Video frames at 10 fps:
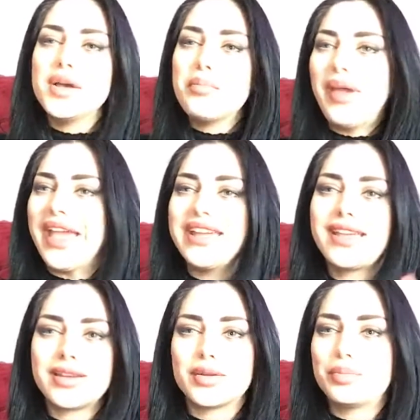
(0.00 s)
pink
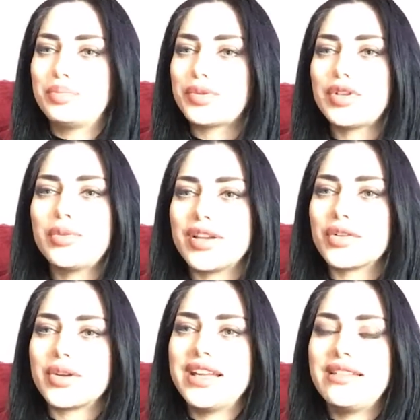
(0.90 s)
and blue and
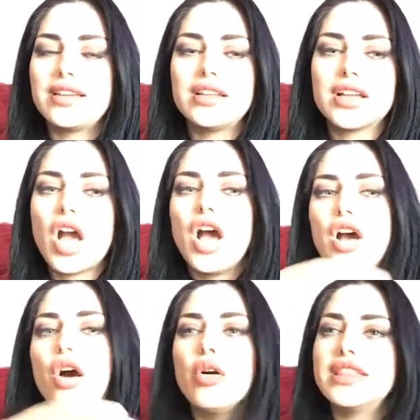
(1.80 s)
green, and they're like,
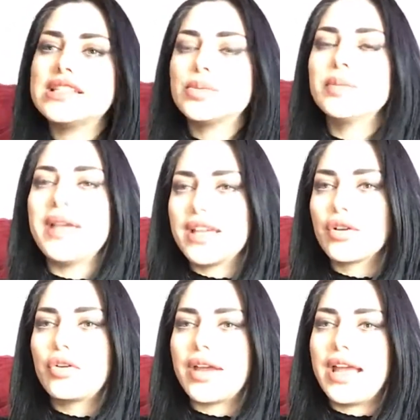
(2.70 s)
"Oh, this would make a
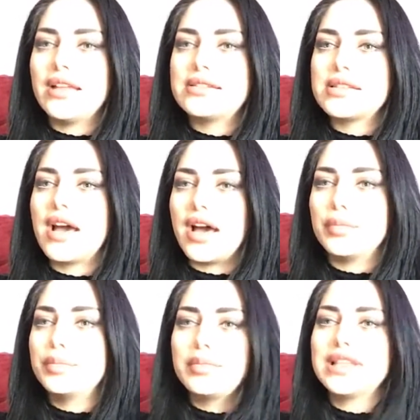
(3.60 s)
great
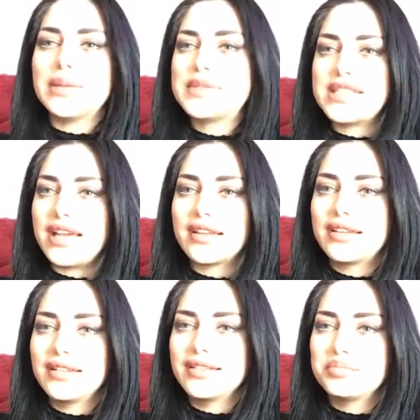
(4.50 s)
lipstick."
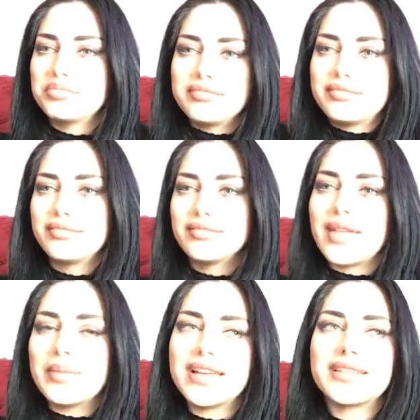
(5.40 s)

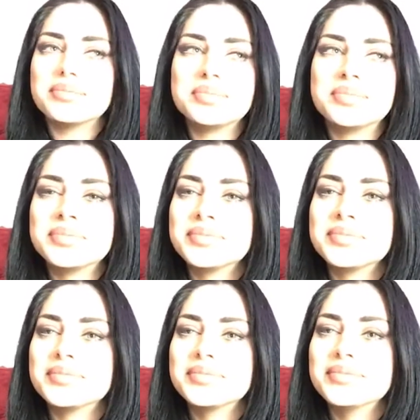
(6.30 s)
I'm like,
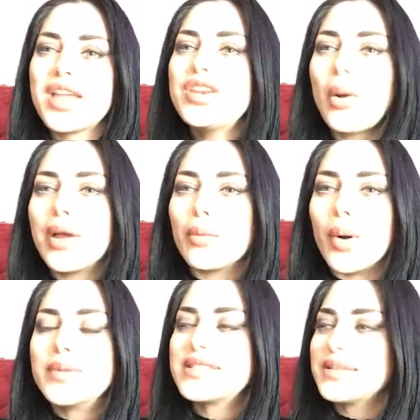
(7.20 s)
no, it
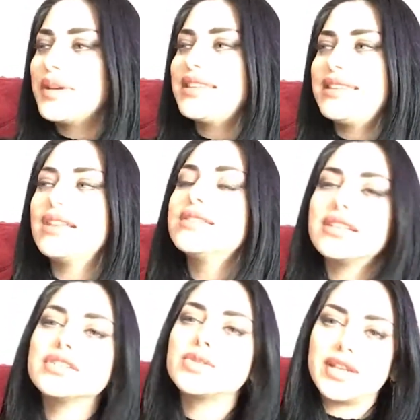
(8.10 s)
won't. But
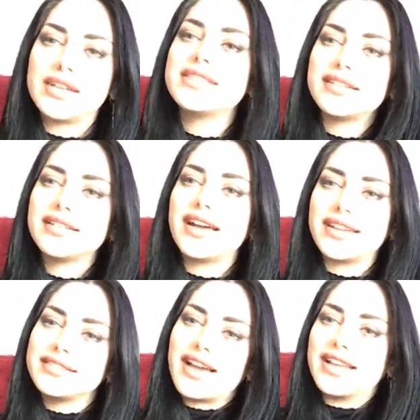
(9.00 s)
they'll do it until I
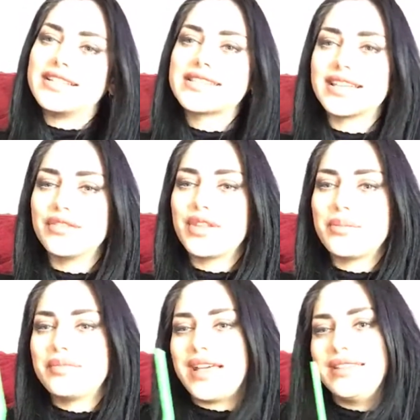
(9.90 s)
get sick of
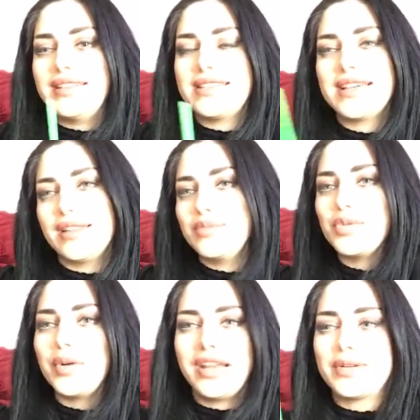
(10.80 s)
them, and then I tell them to
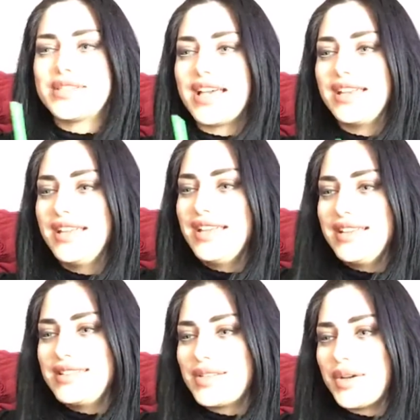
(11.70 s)
wait outside.
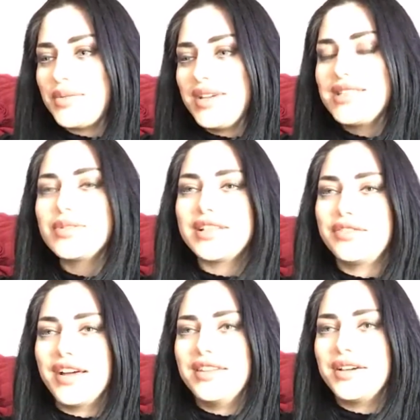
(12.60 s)
So it's really
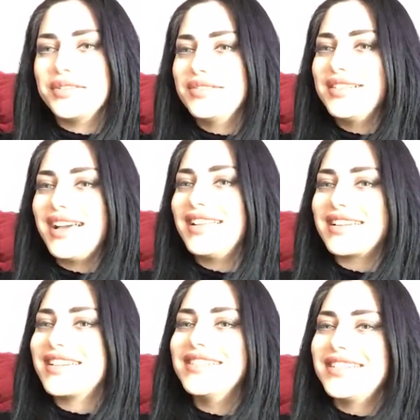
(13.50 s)
fun though. I like
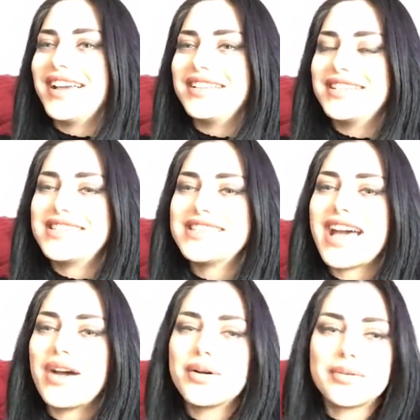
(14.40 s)
it. This is
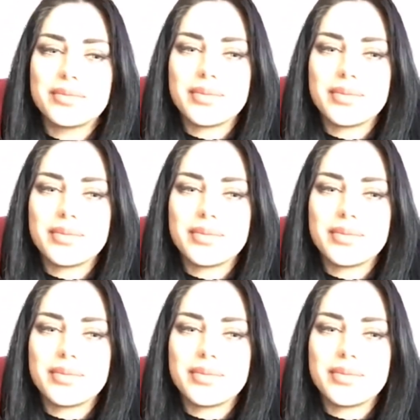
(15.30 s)
how we